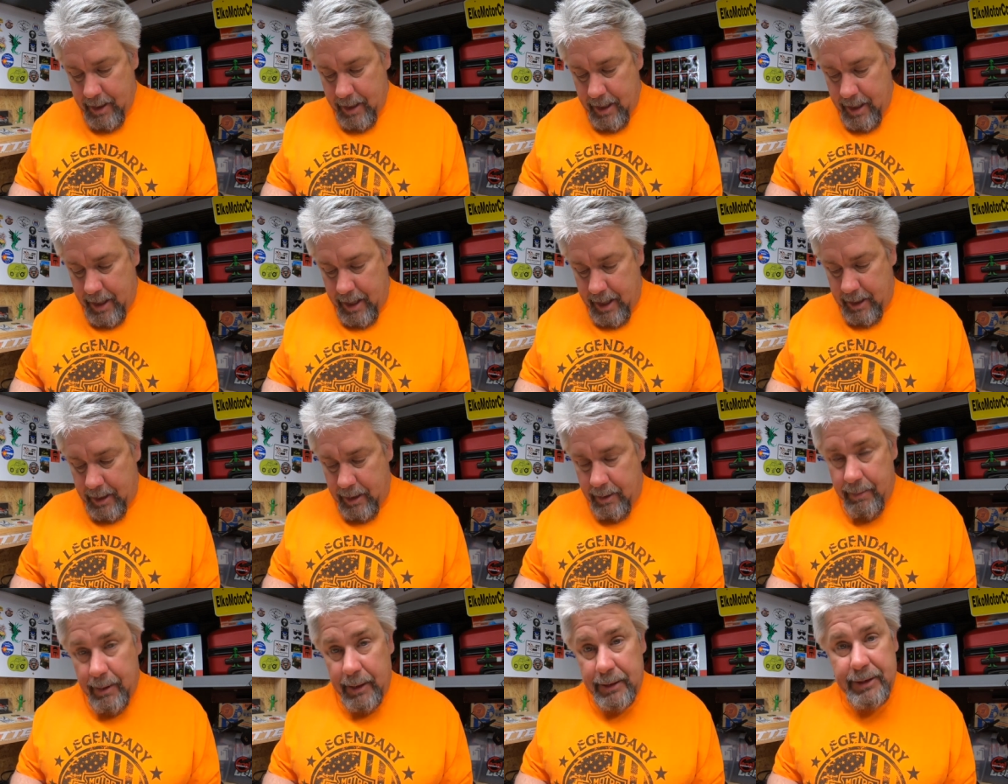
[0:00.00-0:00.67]

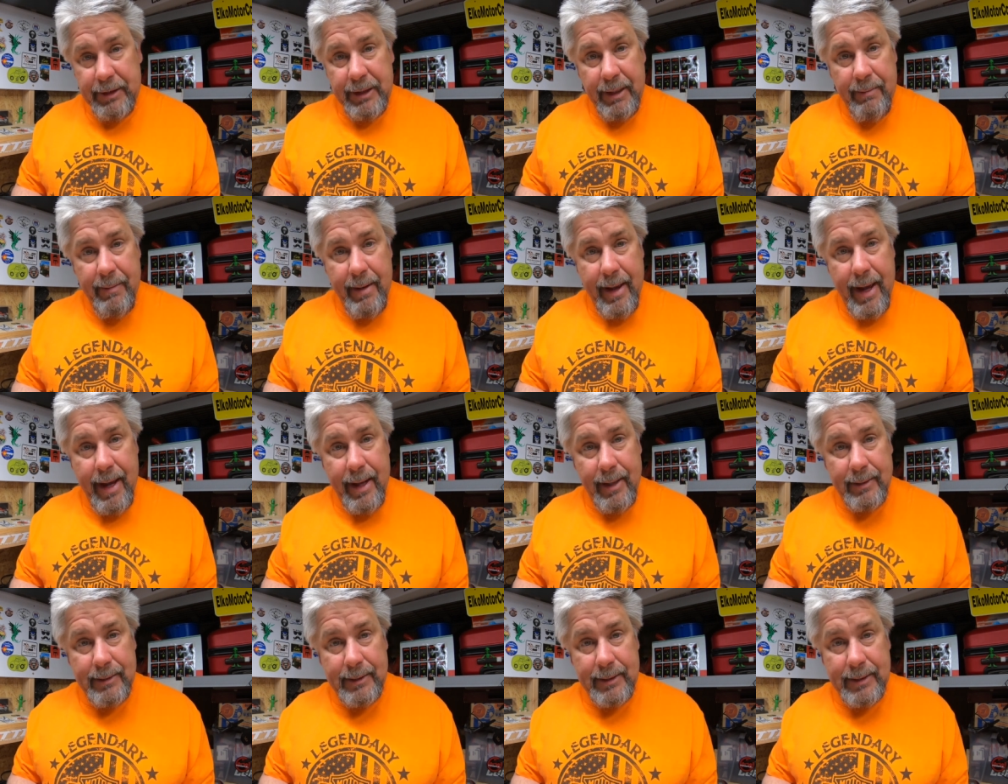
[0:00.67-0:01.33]
And the Muncie
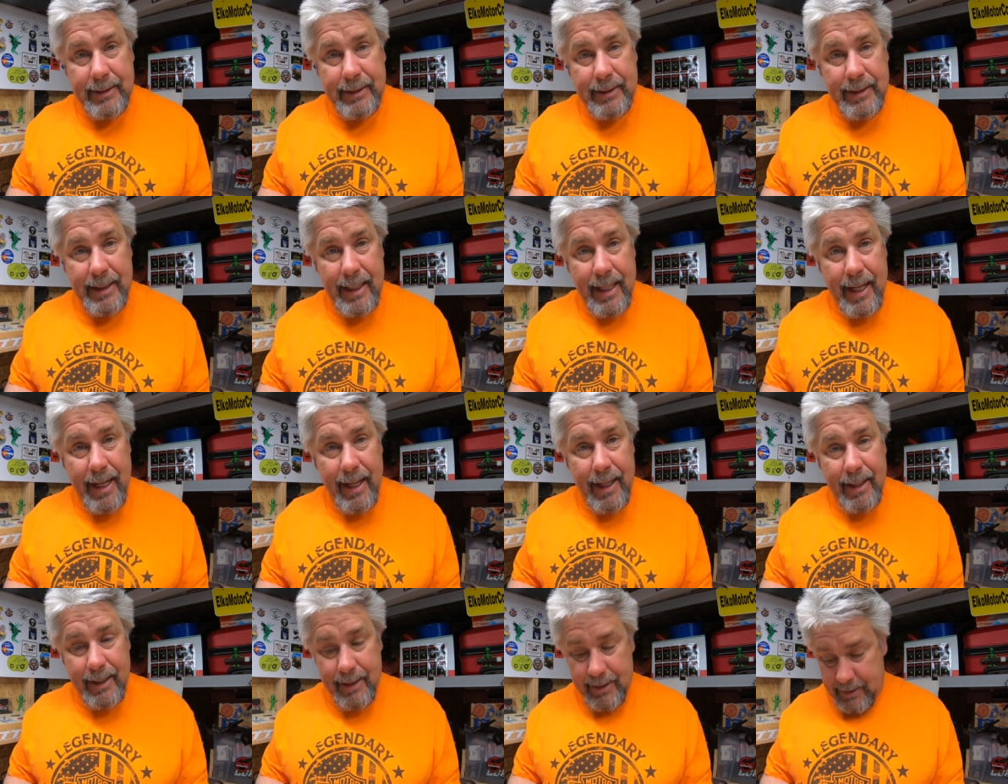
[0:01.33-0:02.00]
Man
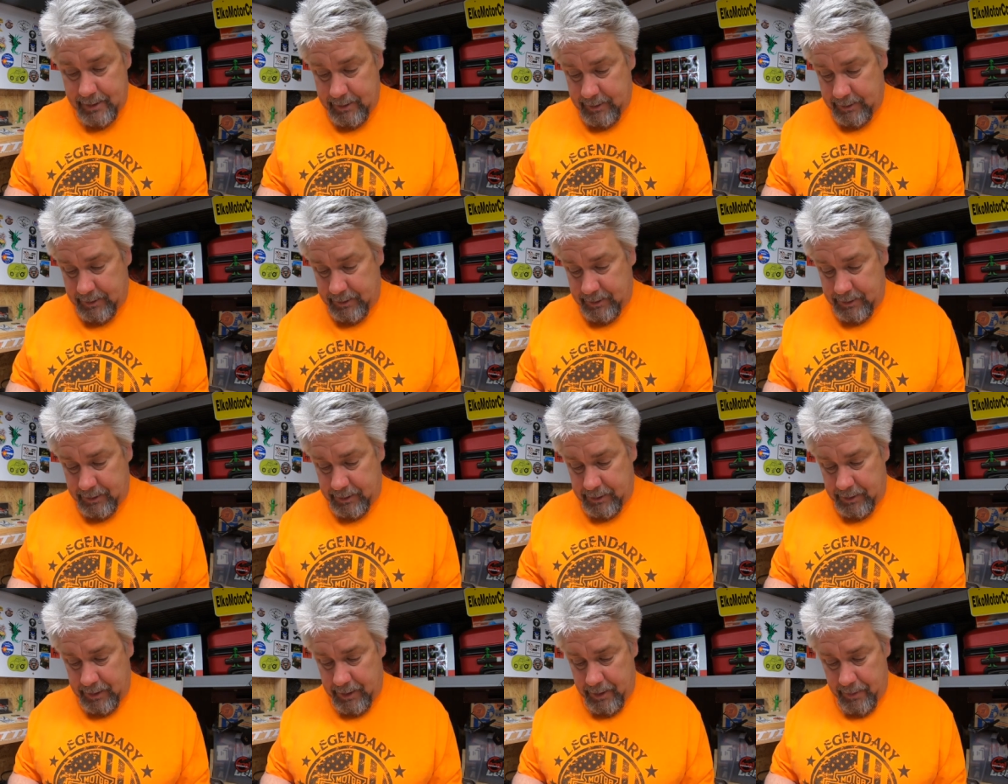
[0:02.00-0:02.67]

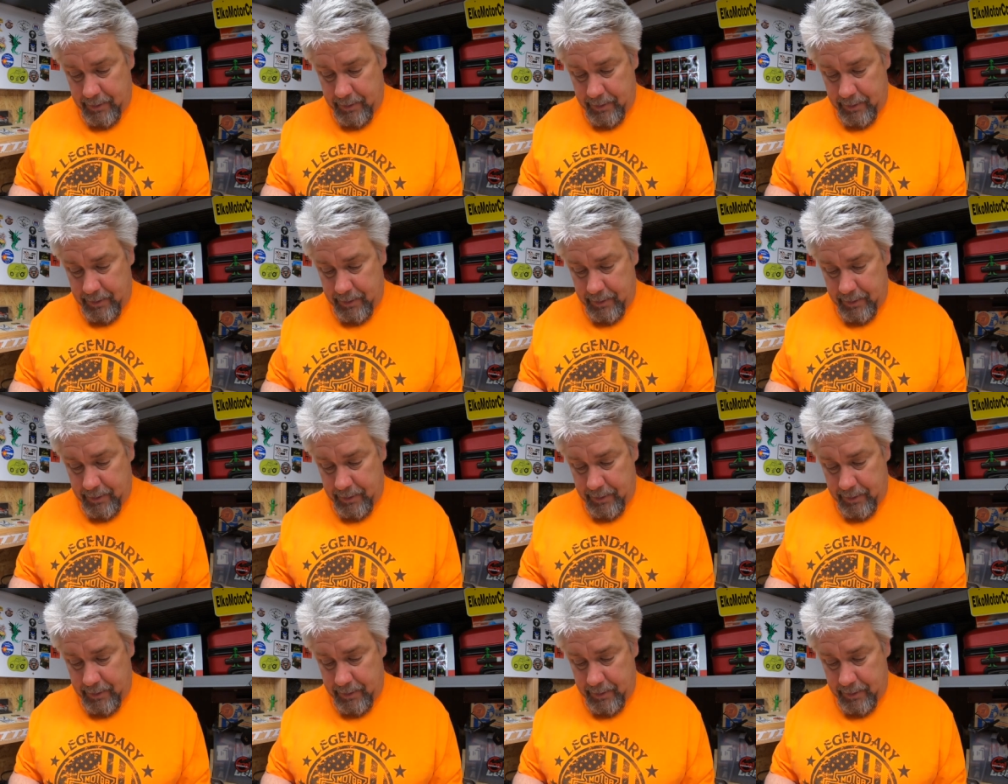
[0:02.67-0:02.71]
says,